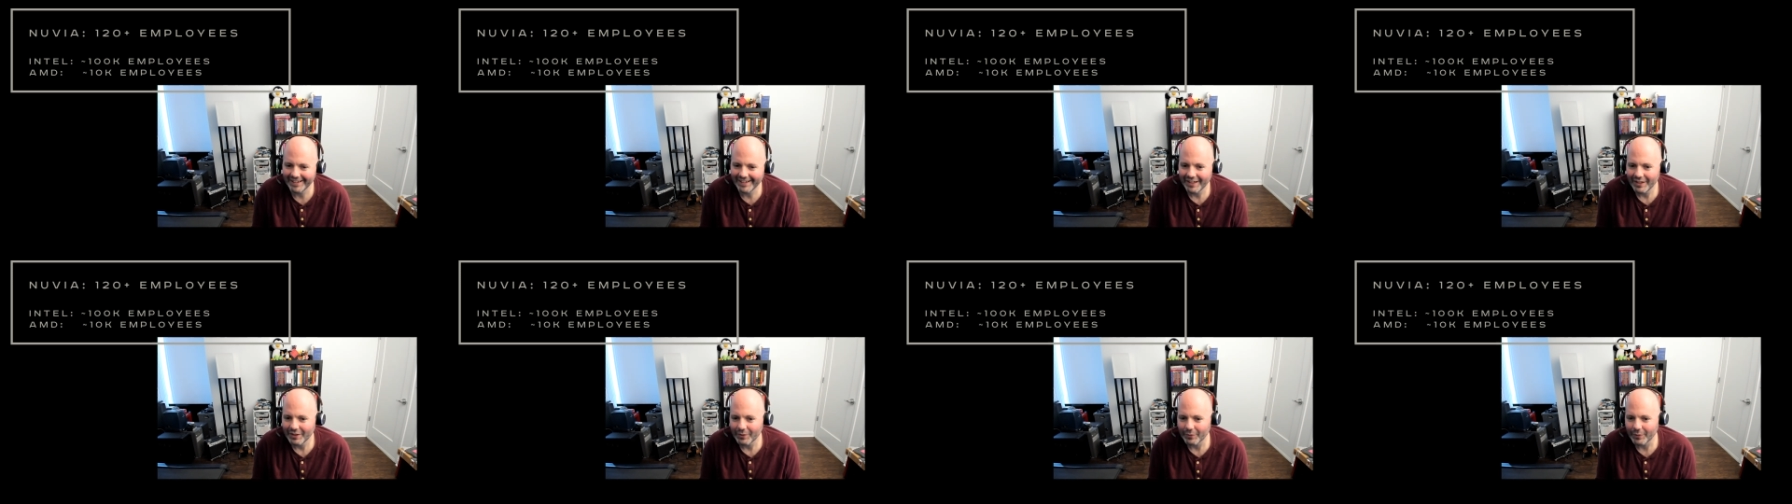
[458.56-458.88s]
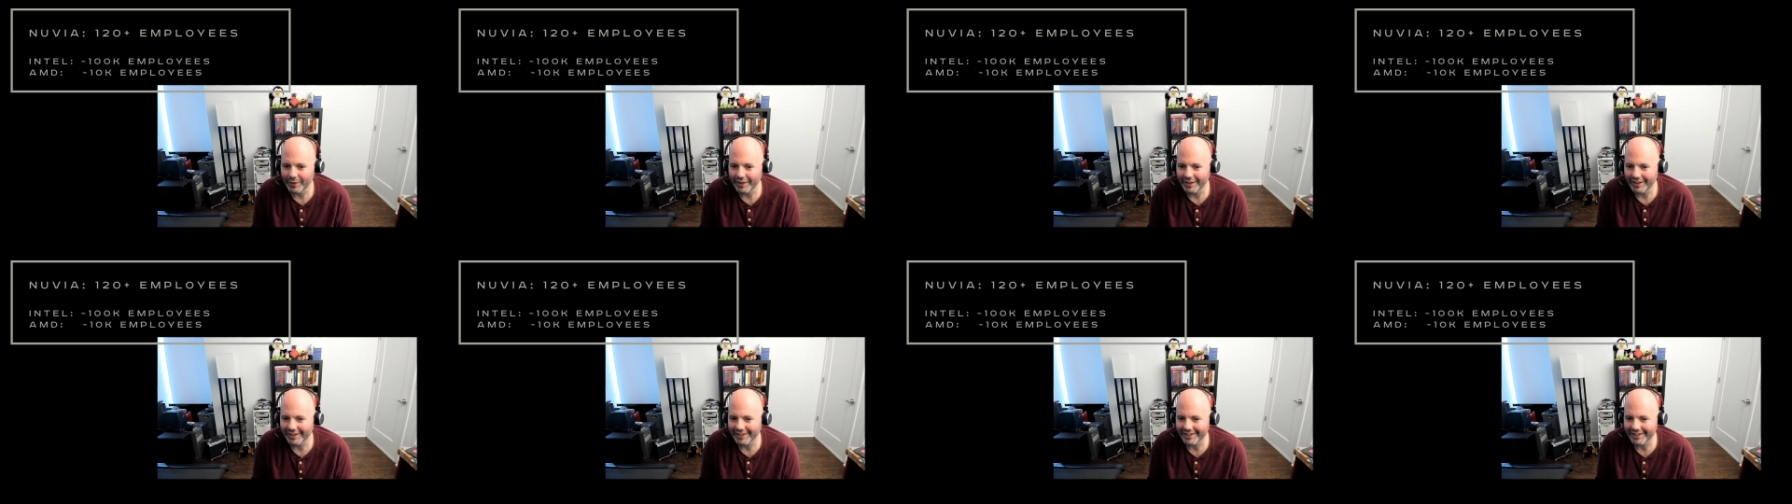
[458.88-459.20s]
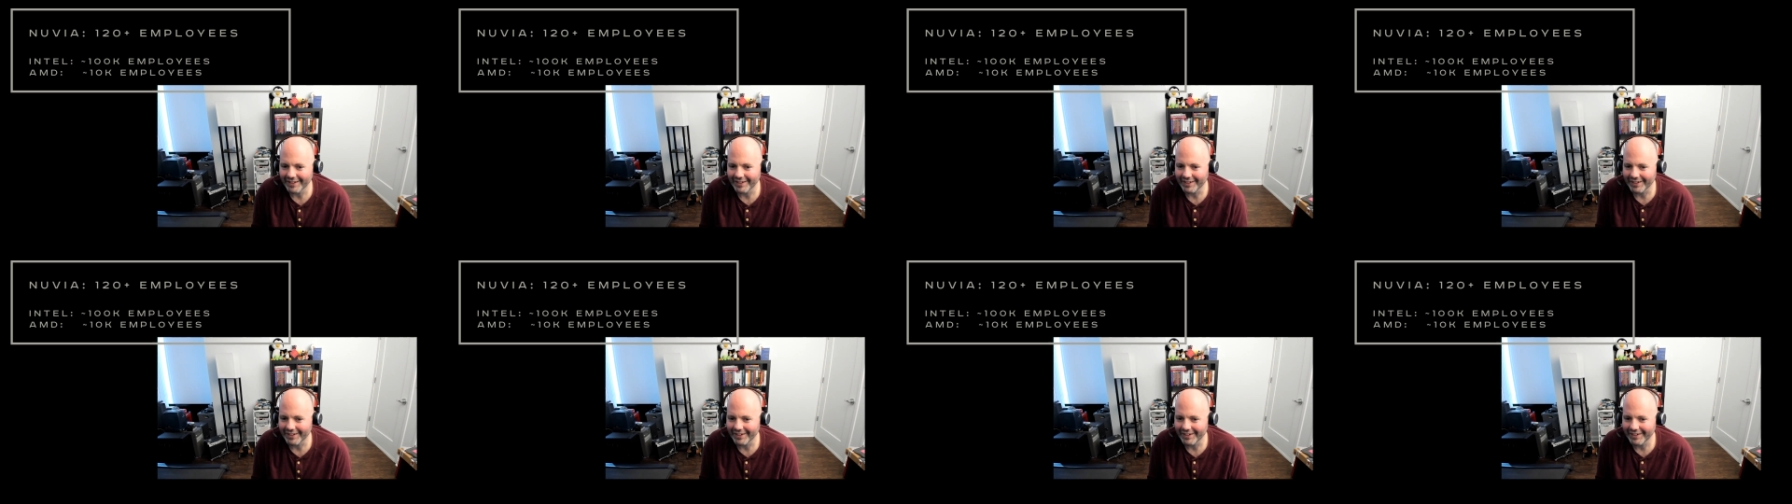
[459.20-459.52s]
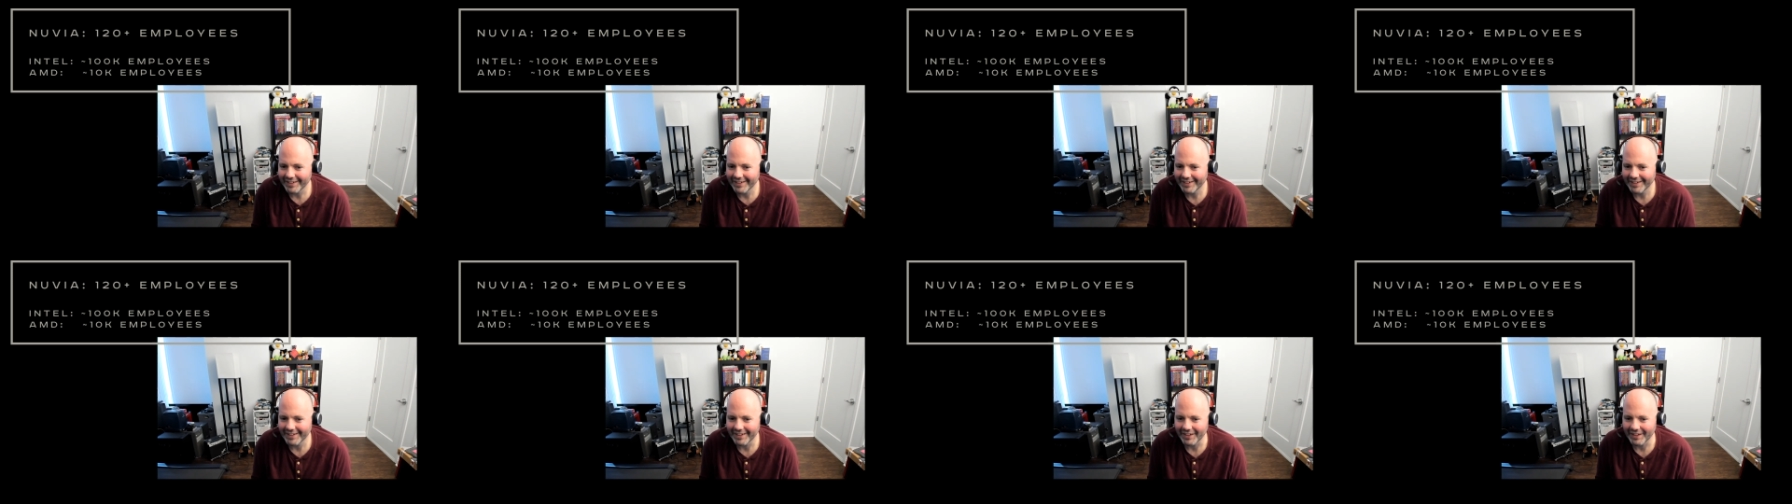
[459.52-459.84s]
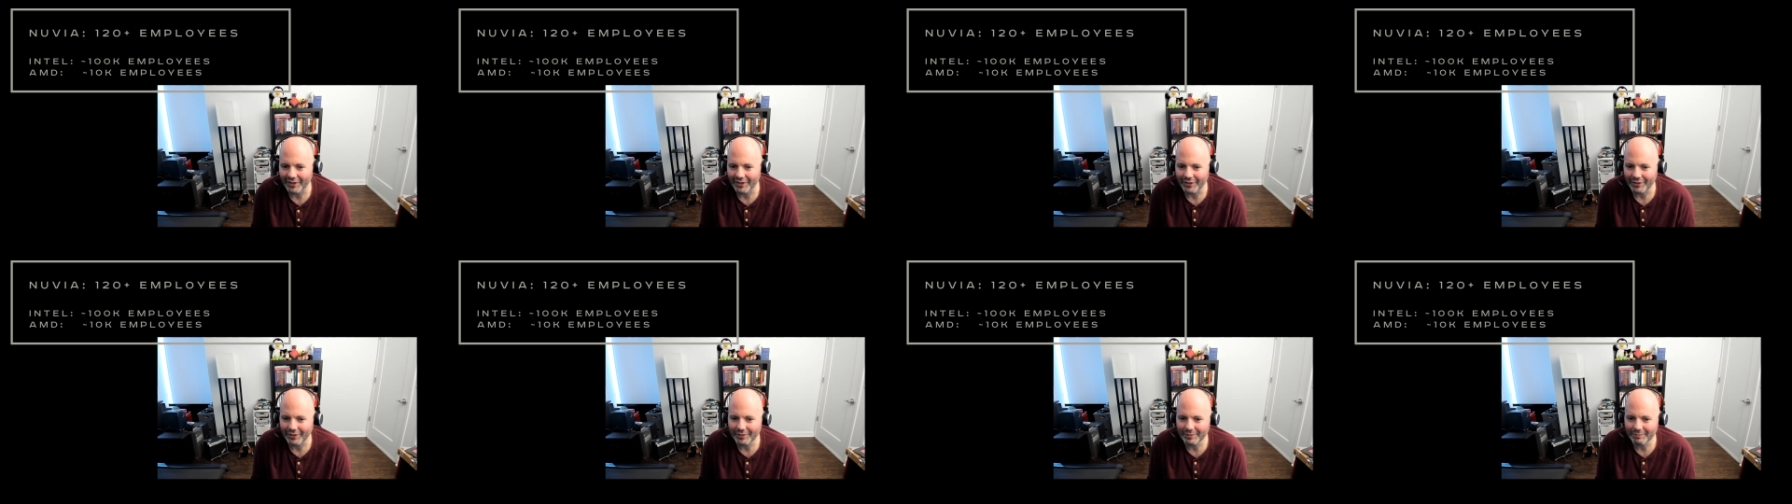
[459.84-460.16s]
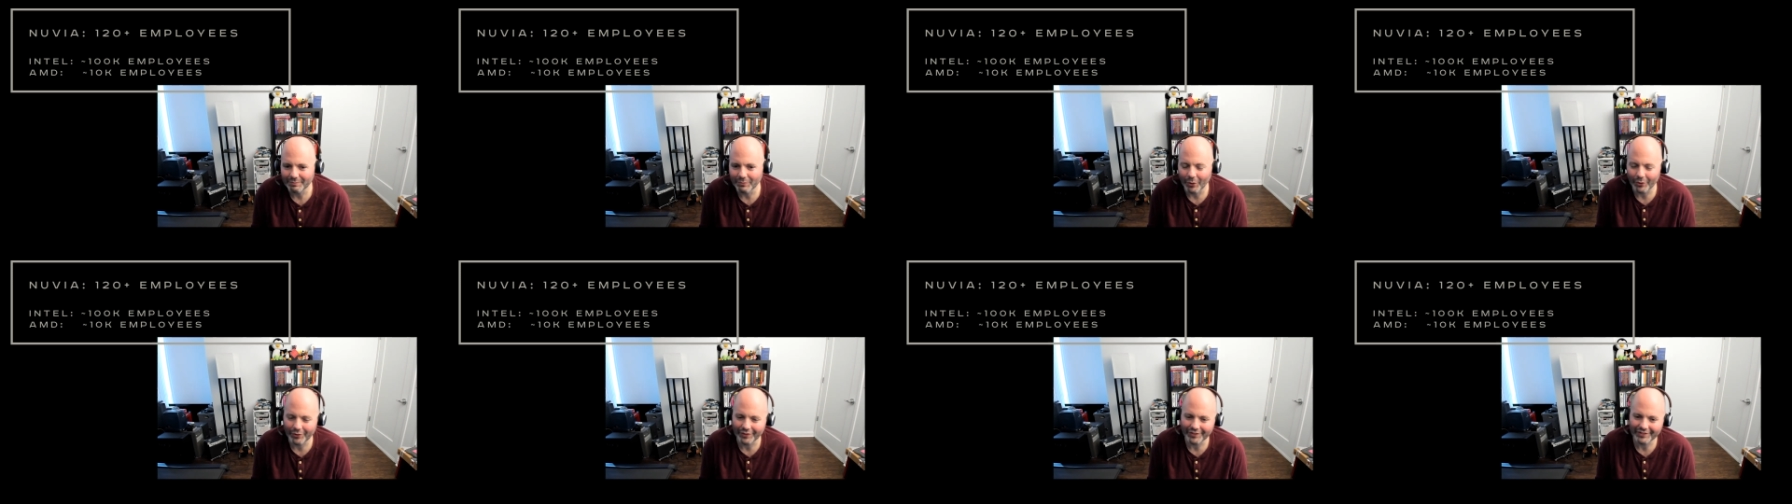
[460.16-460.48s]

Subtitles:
we are, more than